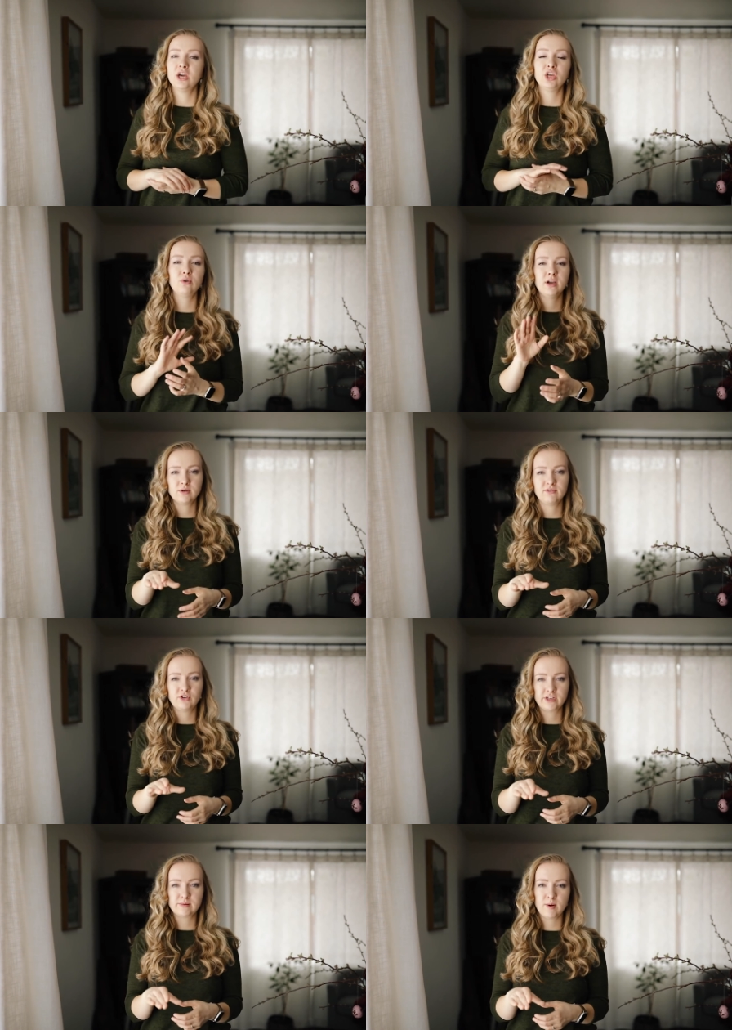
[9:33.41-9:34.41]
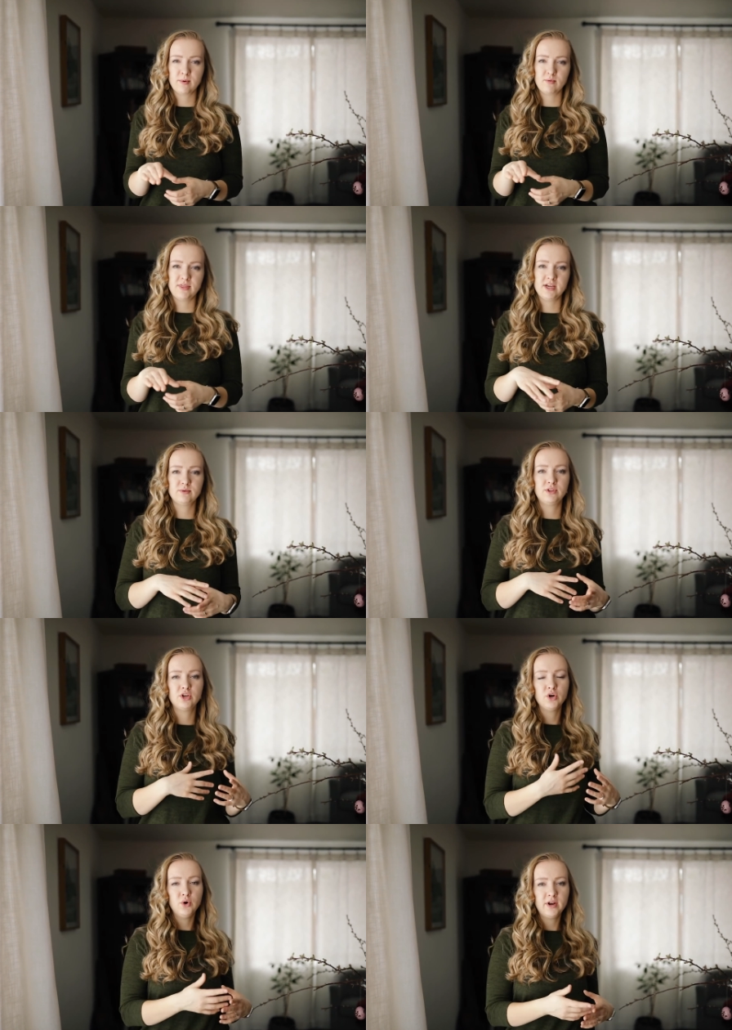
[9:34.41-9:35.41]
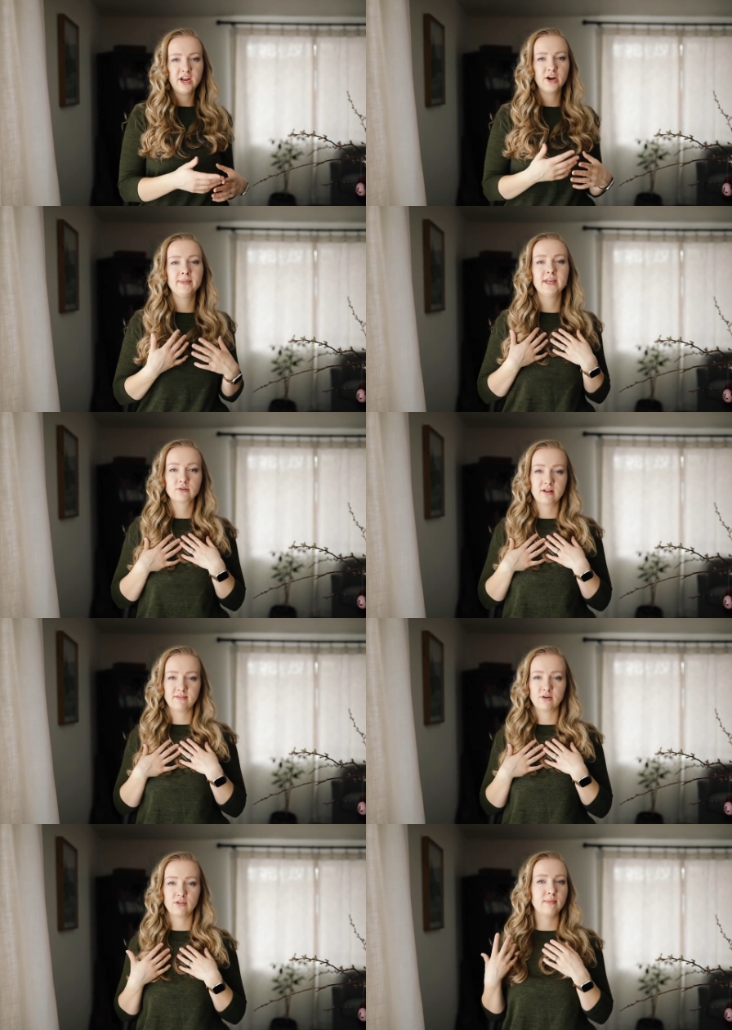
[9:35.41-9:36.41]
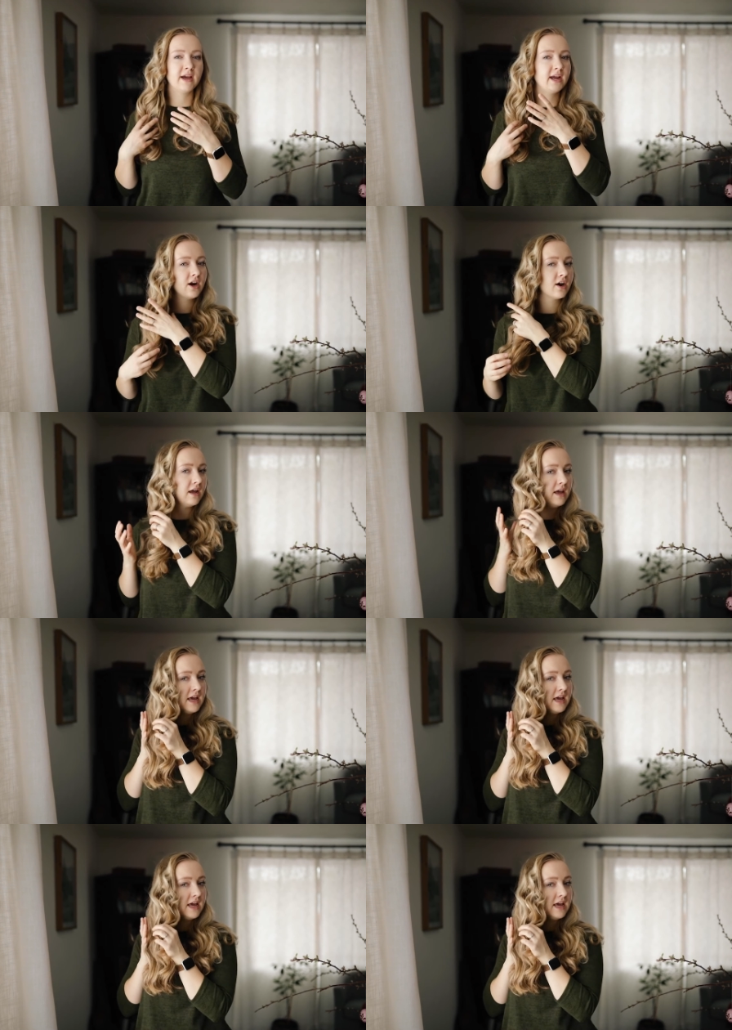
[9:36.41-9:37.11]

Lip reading: You guys will have to experiment with this with your own hair, but that's what I found with my hair,